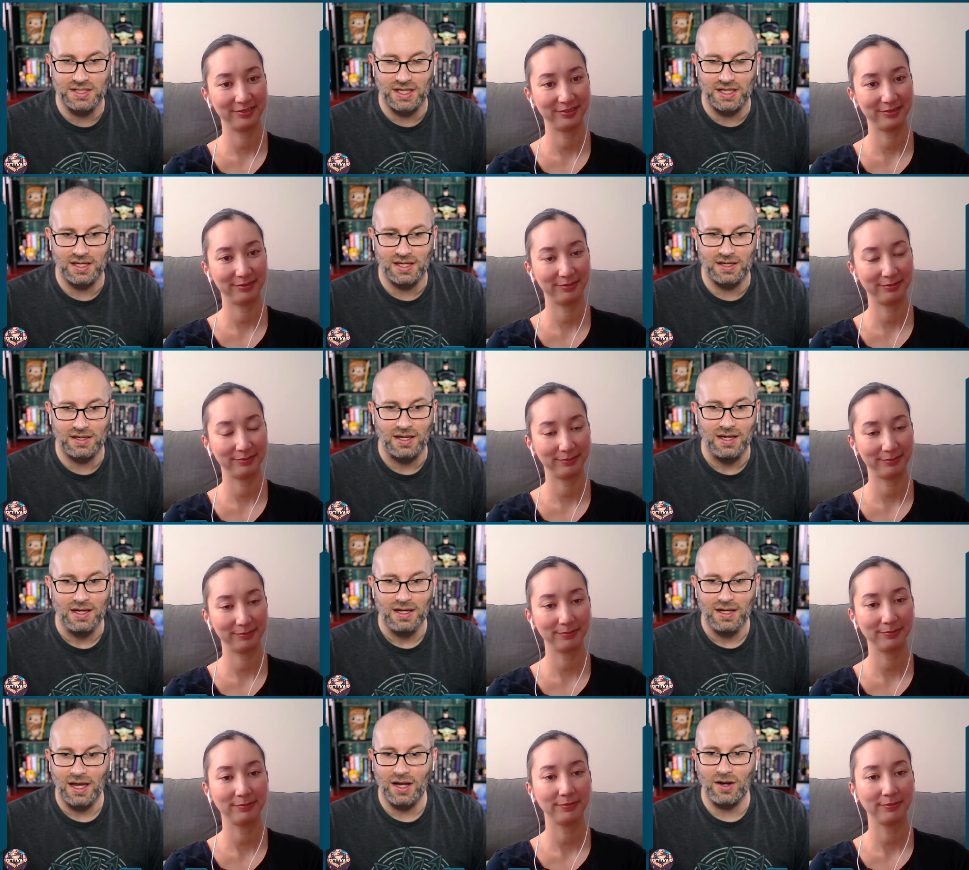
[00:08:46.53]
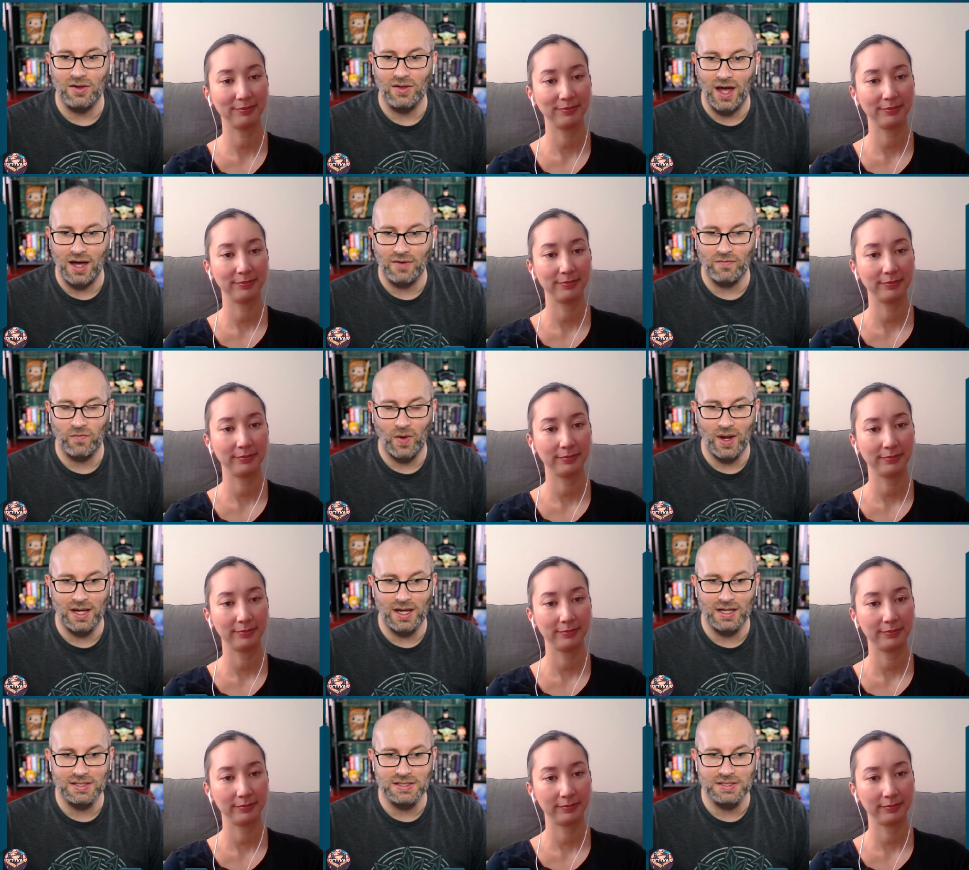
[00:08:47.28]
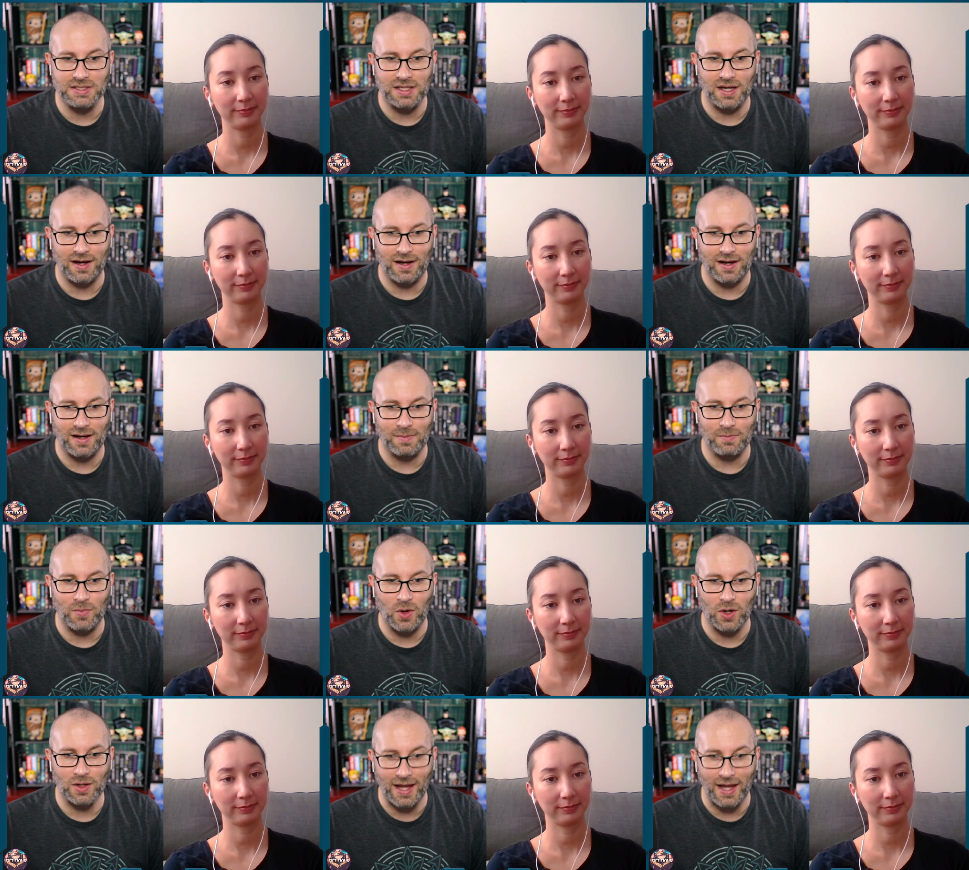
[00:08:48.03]
Speaker 1: in, in a lot of ways,
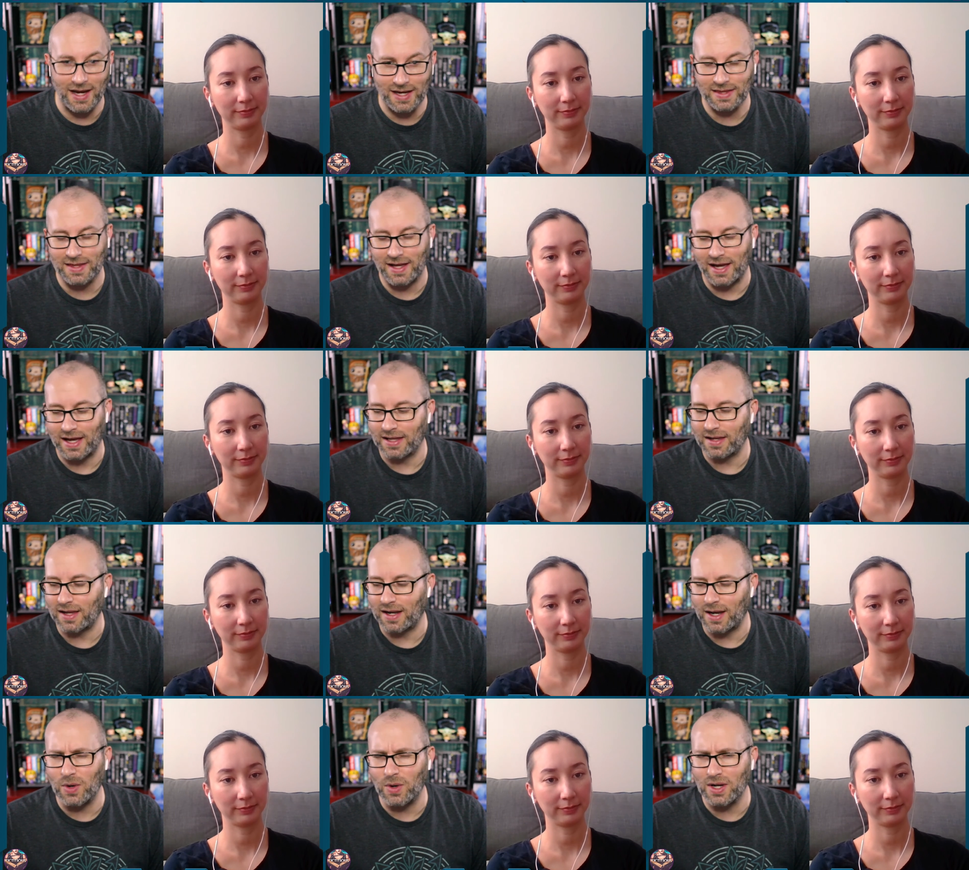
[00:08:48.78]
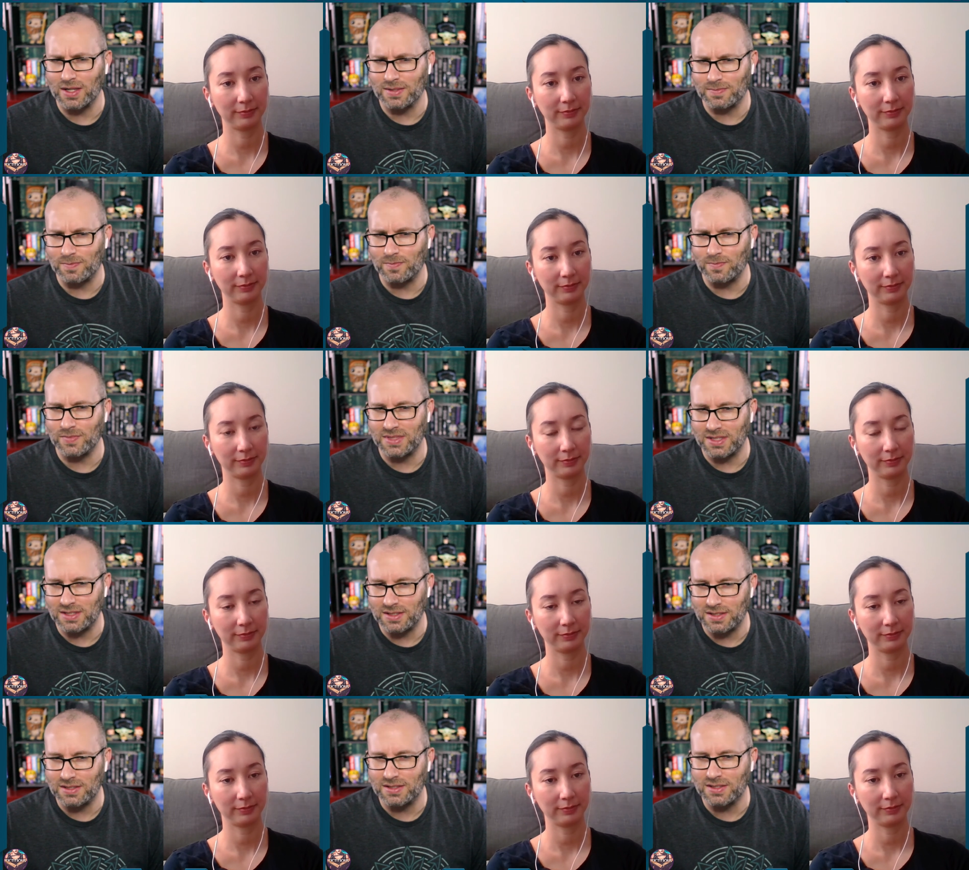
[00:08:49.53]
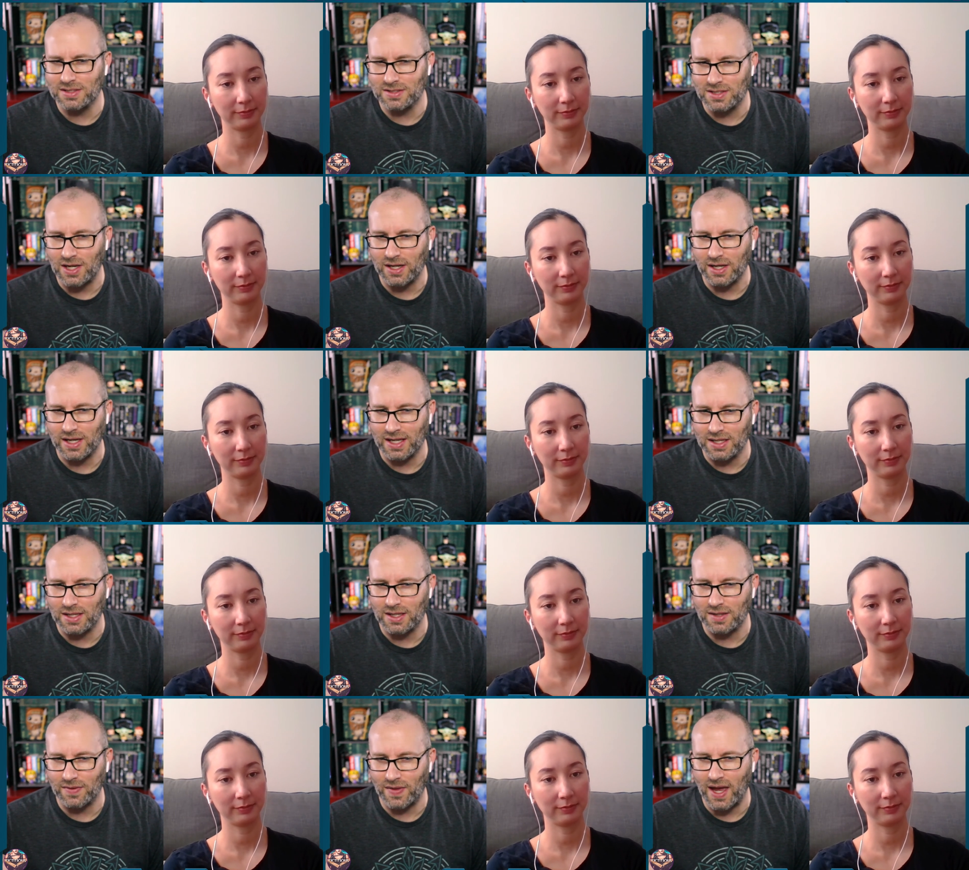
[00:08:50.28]
um, are like that. And I want to tuck
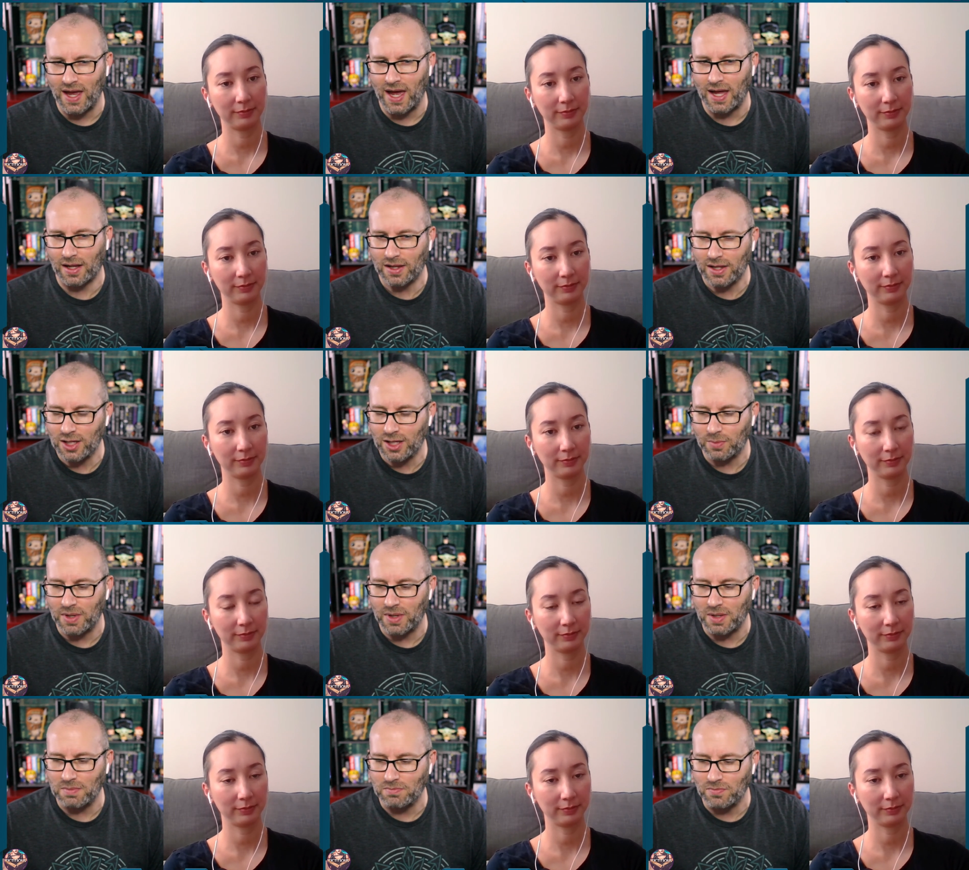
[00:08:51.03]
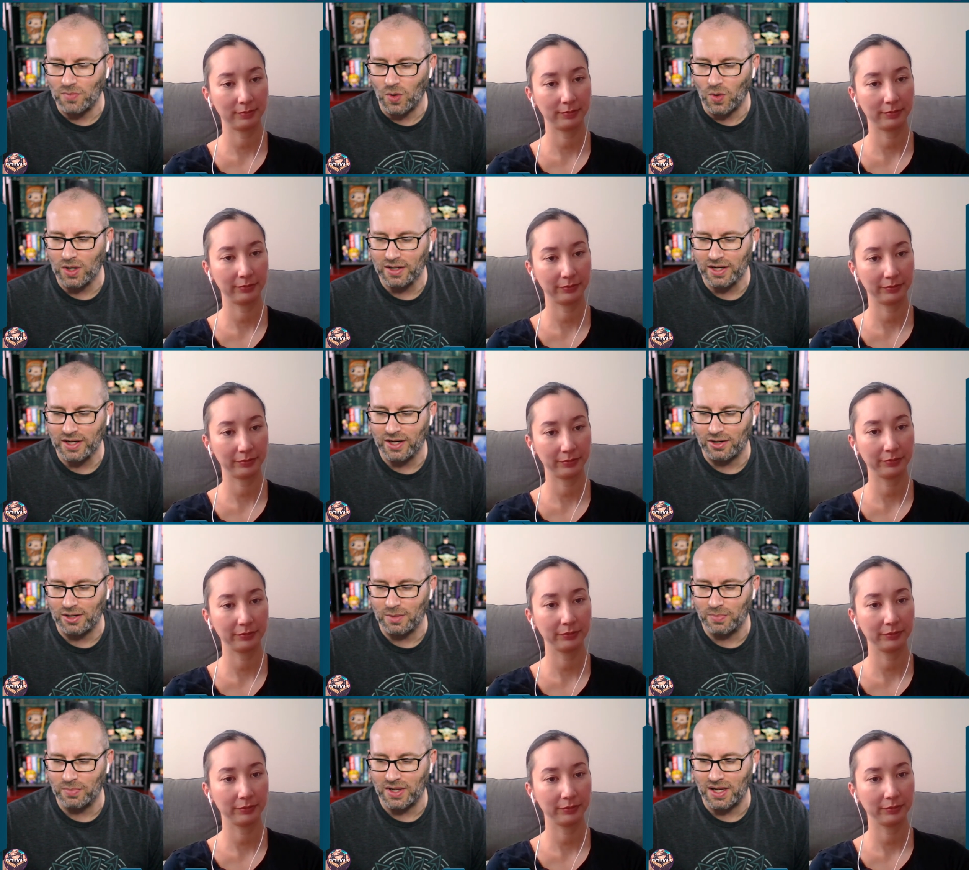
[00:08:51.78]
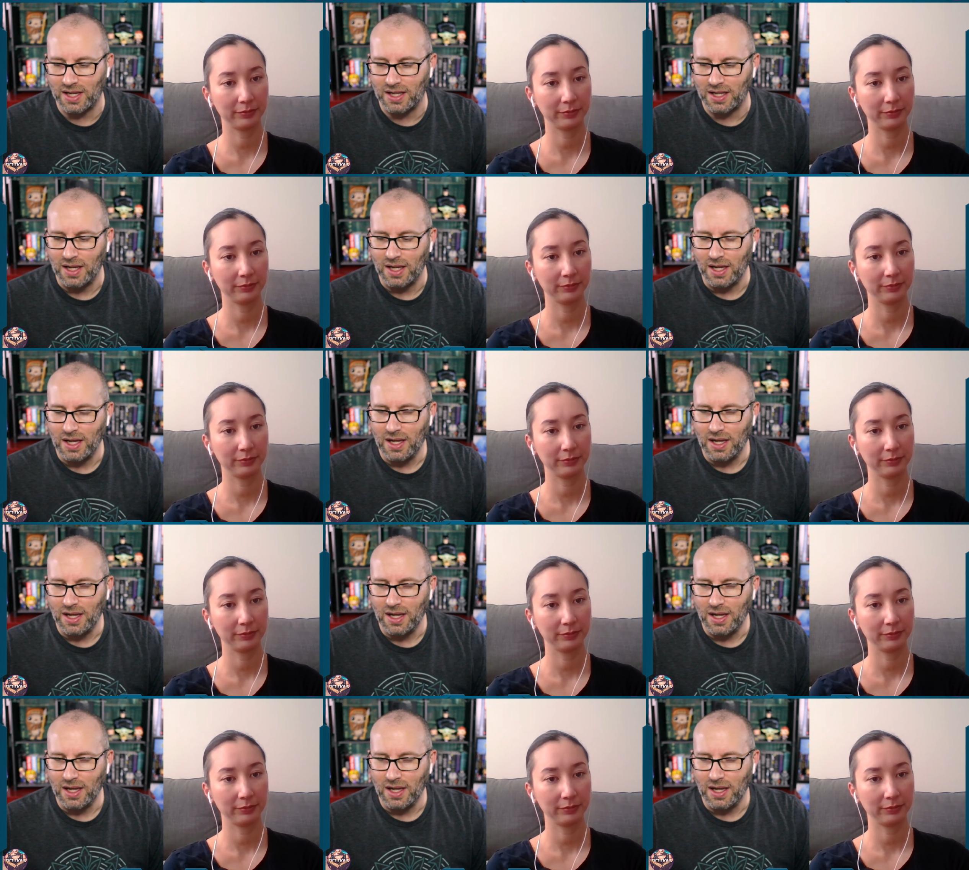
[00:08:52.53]
into that a little bit more here in a bit.